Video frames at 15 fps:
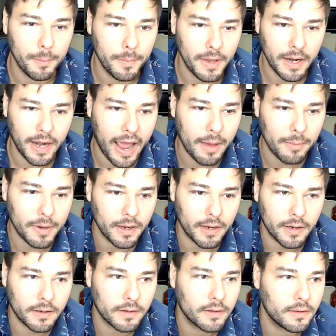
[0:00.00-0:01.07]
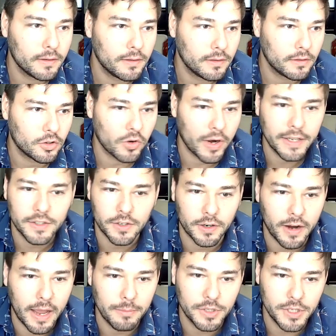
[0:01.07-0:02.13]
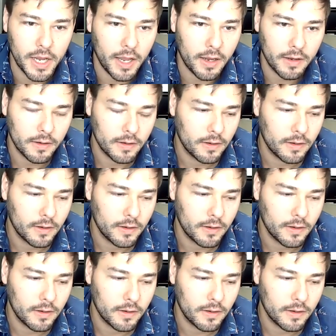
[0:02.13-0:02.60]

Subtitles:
inhabiting. Grace or MJ?